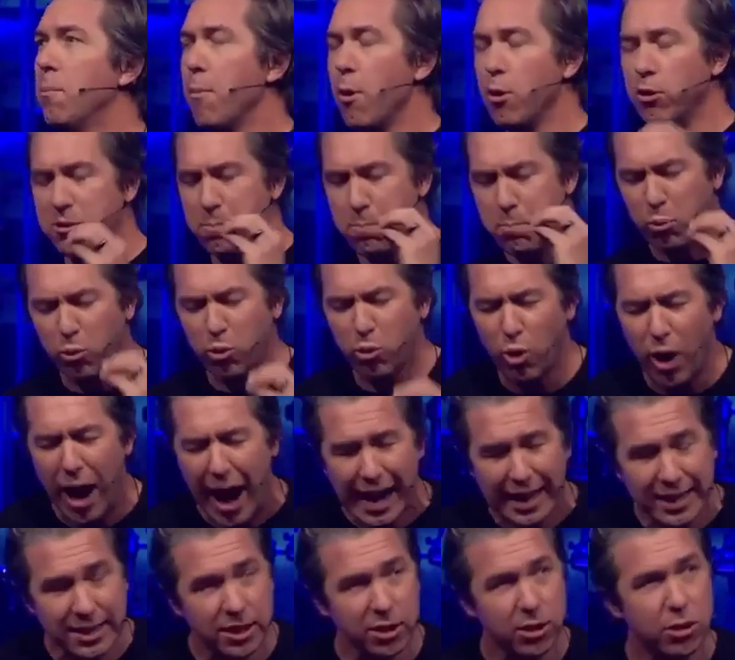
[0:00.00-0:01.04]
most
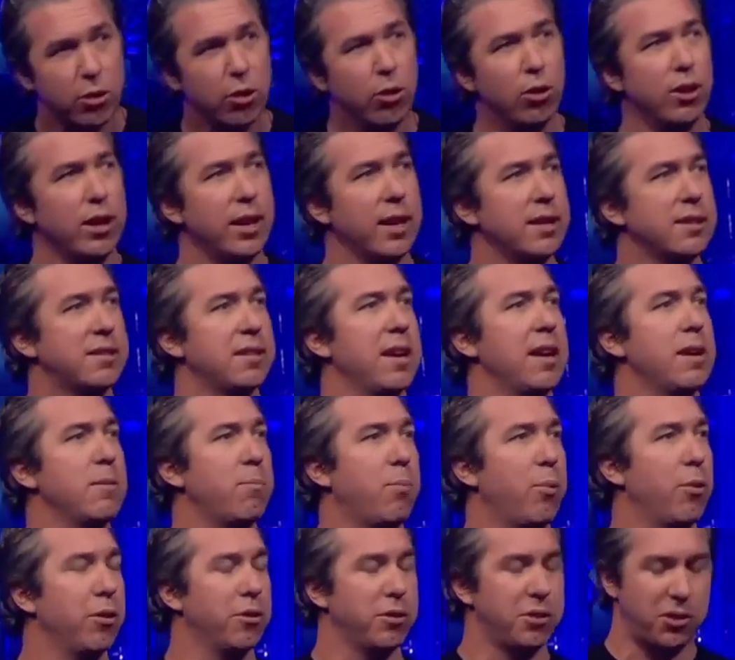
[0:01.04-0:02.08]
practical
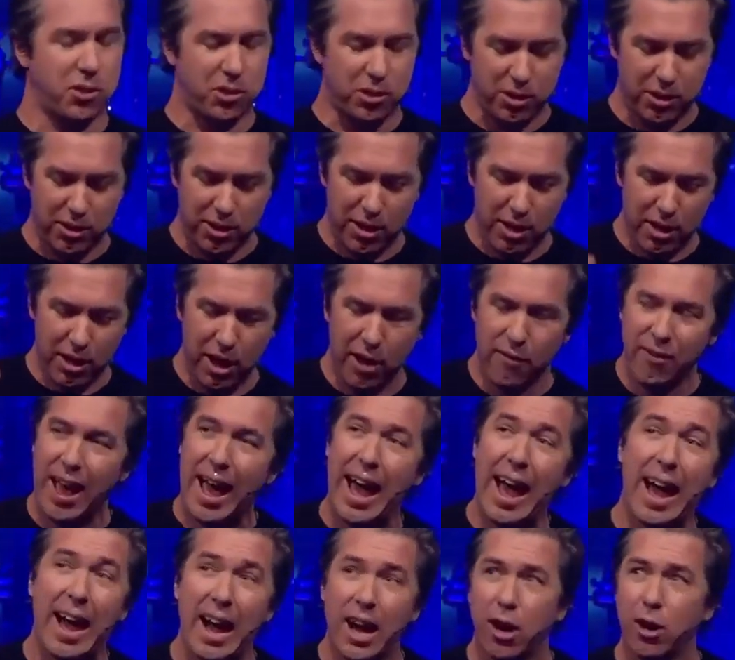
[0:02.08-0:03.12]
examples of
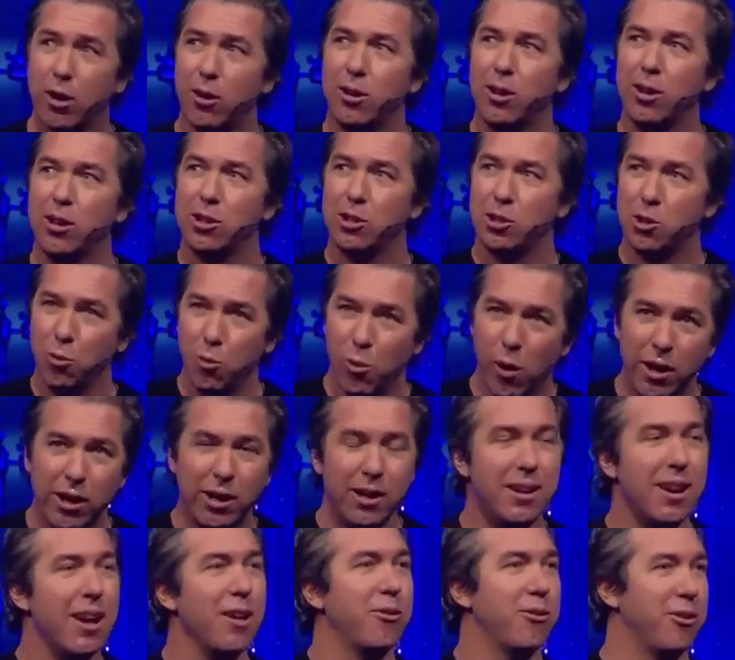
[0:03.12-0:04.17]
how to one
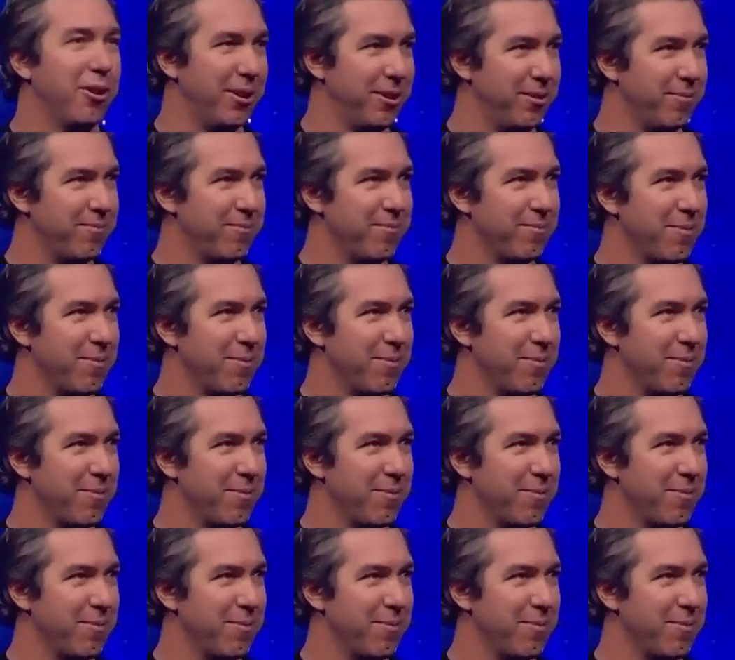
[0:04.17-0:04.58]
another,